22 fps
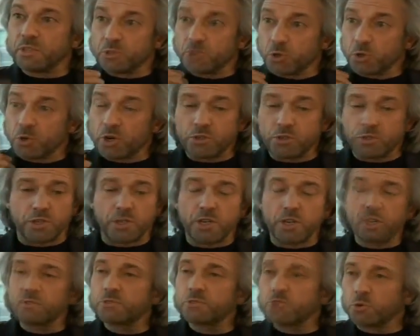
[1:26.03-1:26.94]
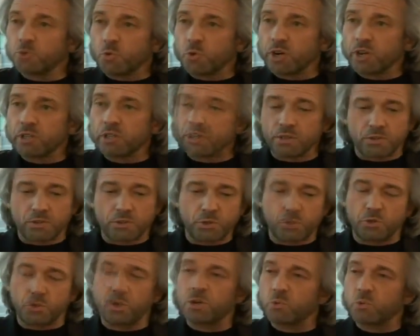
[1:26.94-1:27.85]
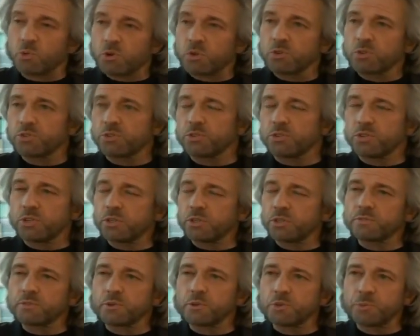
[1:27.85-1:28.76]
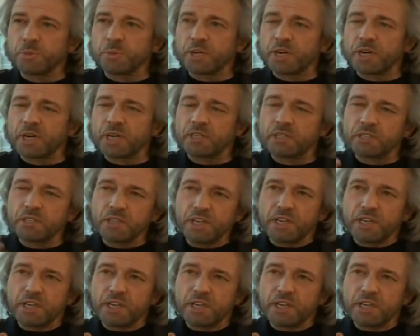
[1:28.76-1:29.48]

to ourselves, to one another, to our world, to the universe beyond it.